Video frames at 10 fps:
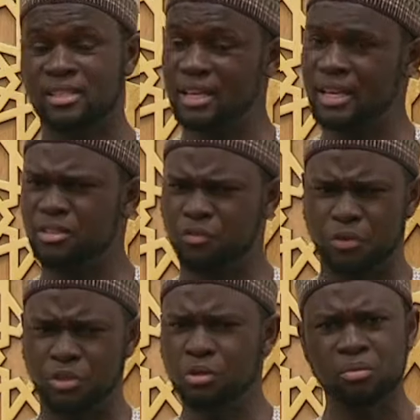says,
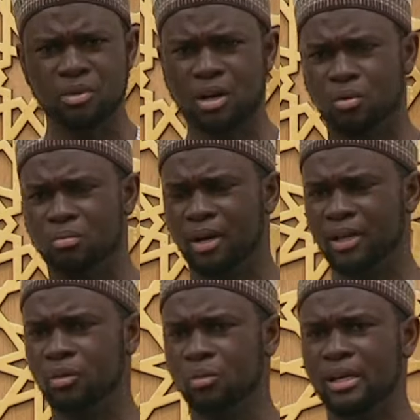"For you, no,
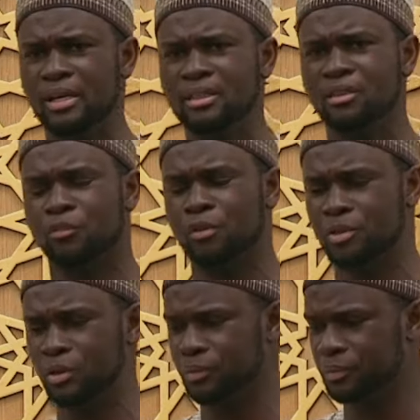I don't want anything from
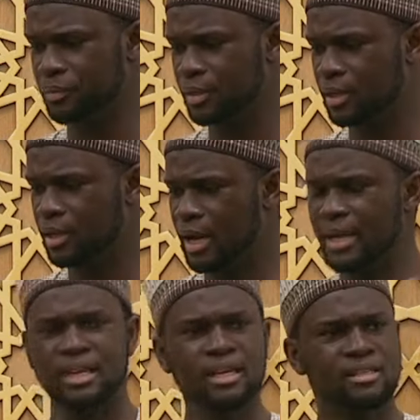you."
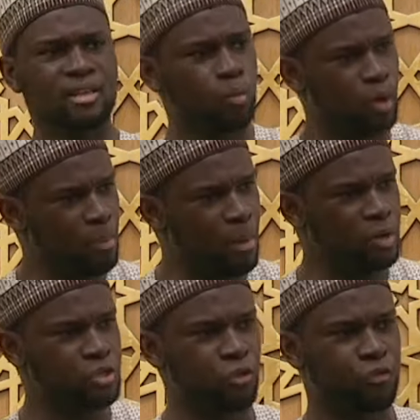And then he said, "What about your